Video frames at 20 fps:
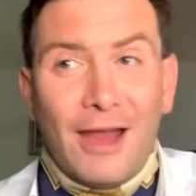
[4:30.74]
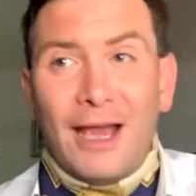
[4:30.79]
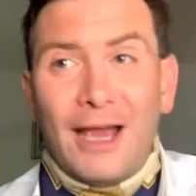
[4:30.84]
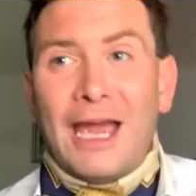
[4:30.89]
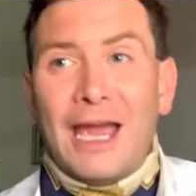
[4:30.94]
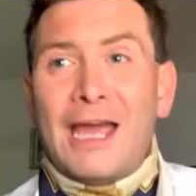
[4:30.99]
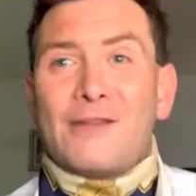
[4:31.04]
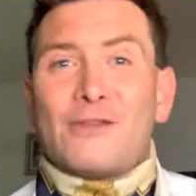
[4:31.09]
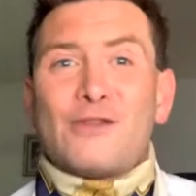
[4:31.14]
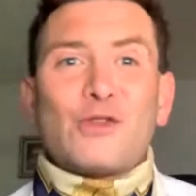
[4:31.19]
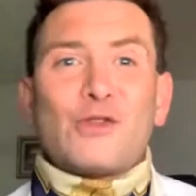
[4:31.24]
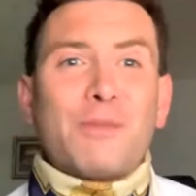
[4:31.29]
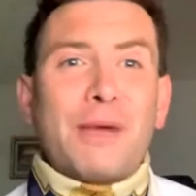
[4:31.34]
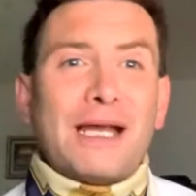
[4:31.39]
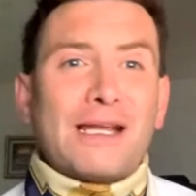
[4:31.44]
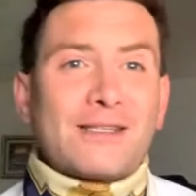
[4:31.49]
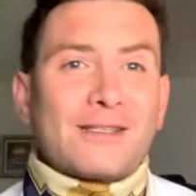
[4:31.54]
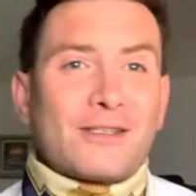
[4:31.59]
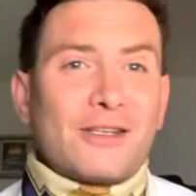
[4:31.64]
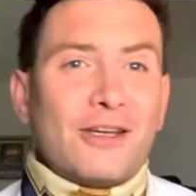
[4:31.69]
uh, Jesus
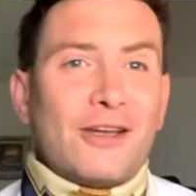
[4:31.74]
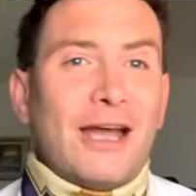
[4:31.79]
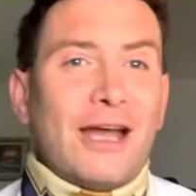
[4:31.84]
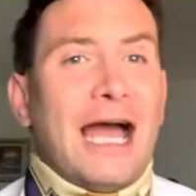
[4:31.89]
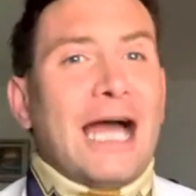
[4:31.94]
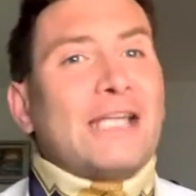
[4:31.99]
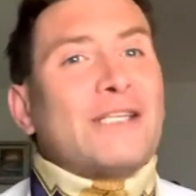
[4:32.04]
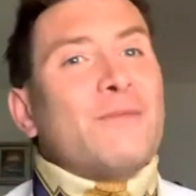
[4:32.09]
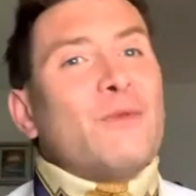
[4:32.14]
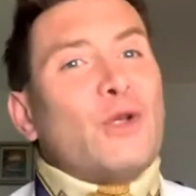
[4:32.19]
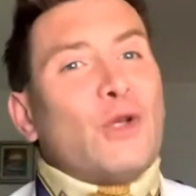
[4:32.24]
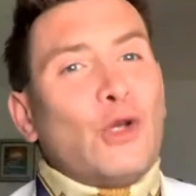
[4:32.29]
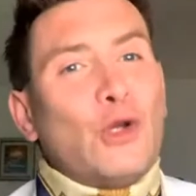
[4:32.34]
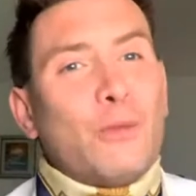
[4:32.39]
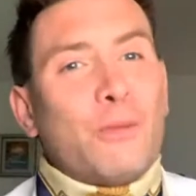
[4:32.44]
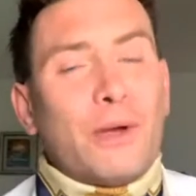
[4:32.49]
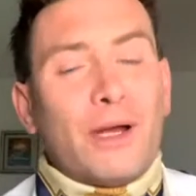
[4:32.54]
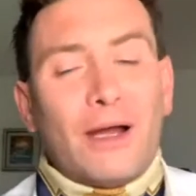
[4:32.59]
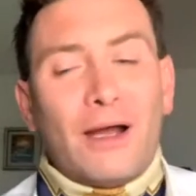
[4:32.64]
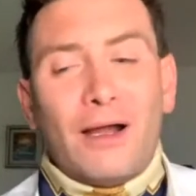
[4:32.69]
Pasteur, Adam
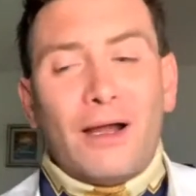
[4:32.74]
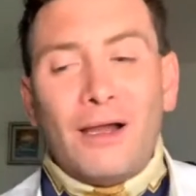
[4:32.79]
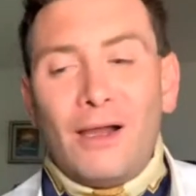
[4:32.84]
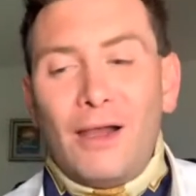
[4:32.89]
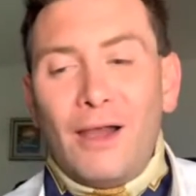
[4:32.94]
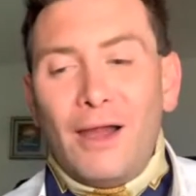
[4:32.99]
Cooper,